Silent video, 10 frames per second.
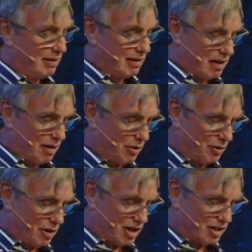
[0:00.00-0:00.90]
I want to
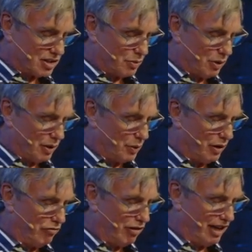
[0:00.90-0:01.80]
ask whether we
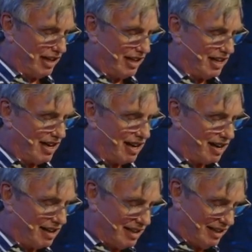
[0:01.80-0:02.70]
really
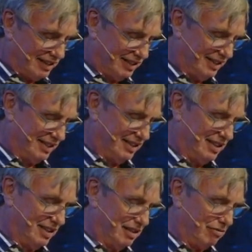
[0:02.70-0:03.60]
are
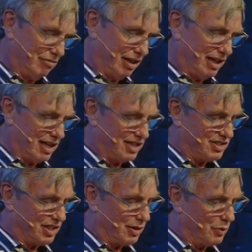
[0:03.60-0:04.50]

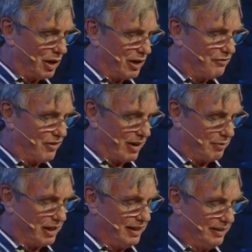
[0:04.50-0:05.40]
realizing that we are family.